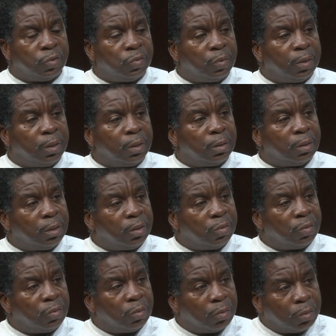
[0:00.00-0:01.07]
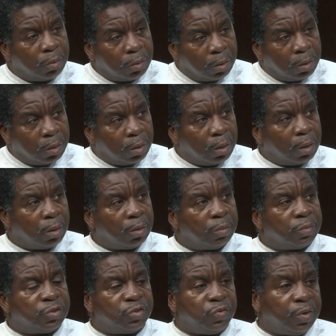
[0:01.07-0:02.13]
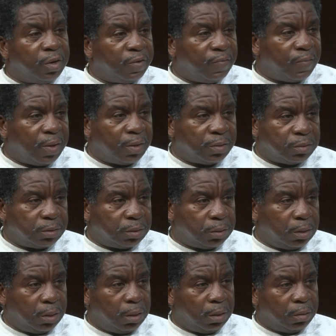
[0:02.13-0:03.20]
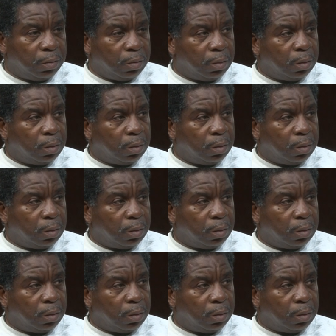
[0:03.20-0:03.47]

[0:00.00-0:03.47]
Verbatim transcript: doing little um, street events. And,